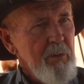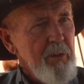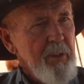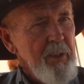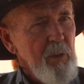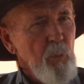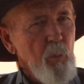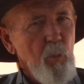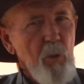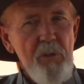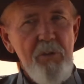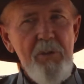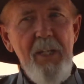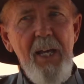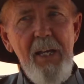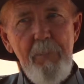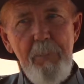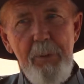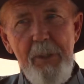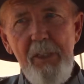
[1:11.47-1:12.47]
It was
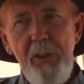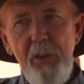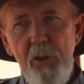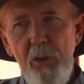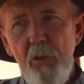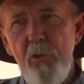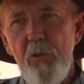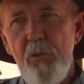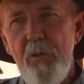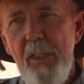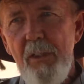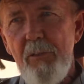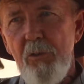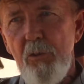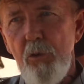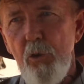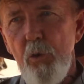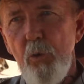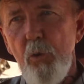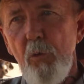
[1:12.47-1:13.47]
not being used as a
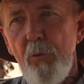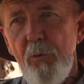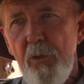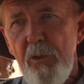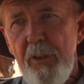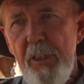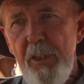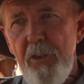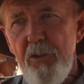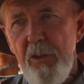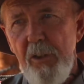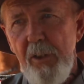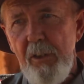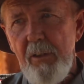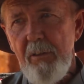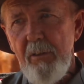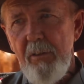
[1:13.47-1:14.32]
tool for teaching.